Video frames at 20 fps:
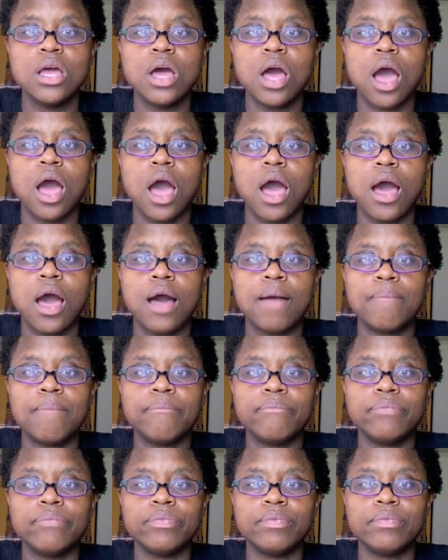
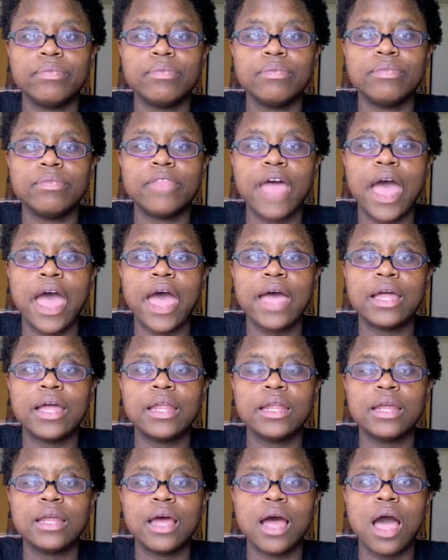that
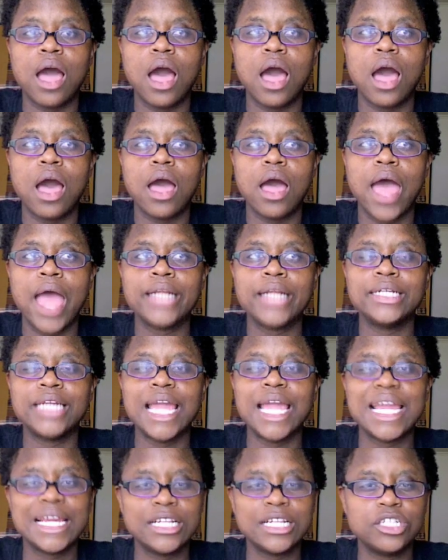had
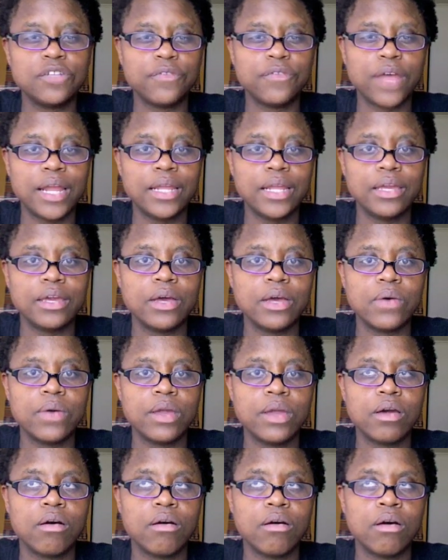cage fighting
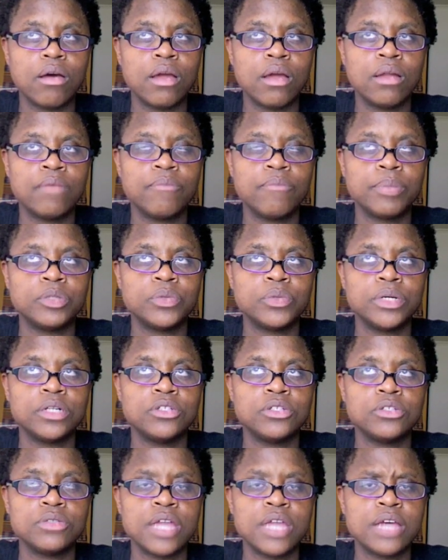going on between
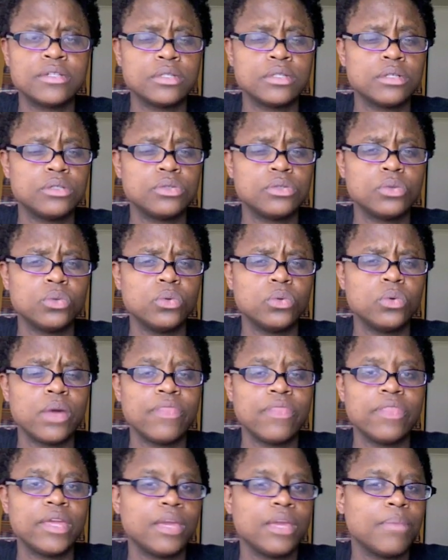2002, I
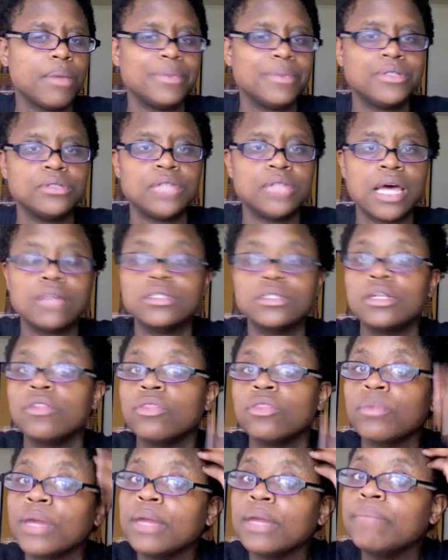think, and maybe
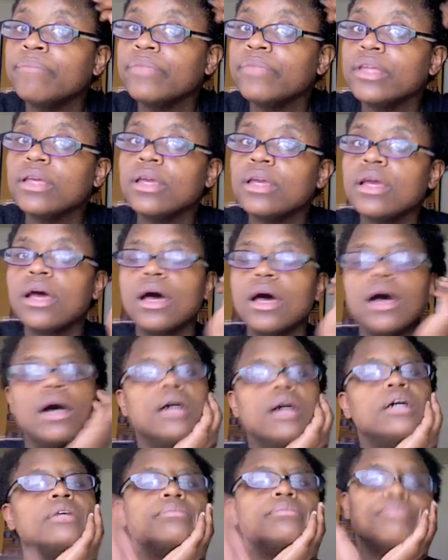2003.
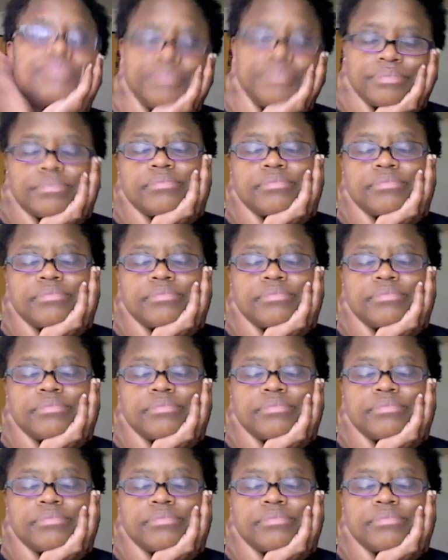I